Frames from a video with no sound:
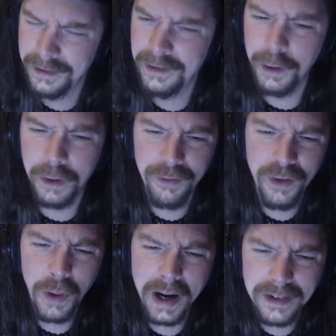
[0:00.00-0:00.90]
Dude, if
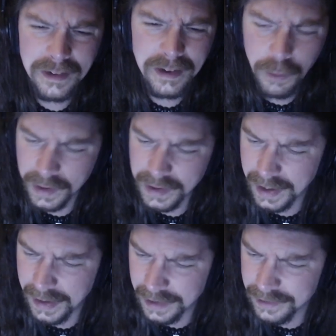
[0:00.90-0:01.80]
you had a T1
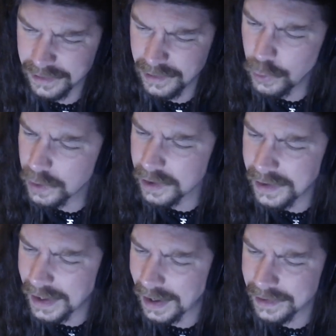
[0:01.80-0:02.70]
connection, you could
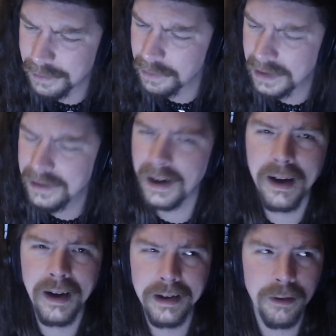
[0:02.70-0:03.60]
not
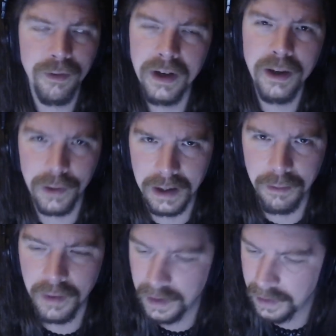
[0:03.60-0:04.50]
die in a video game.